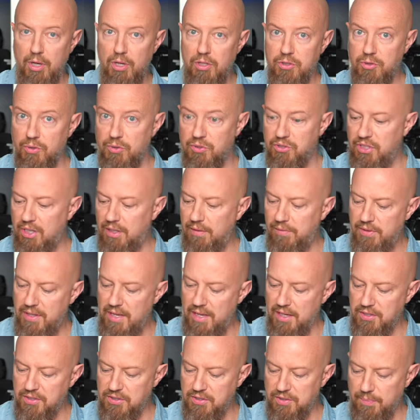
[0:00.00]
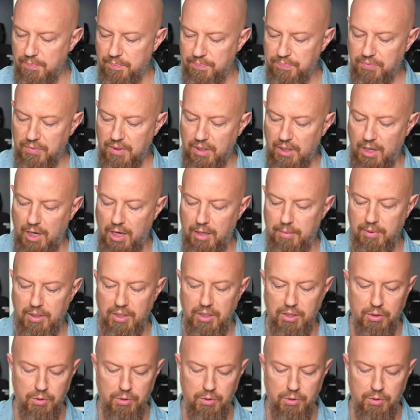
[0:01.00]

So instead of this, I'm going to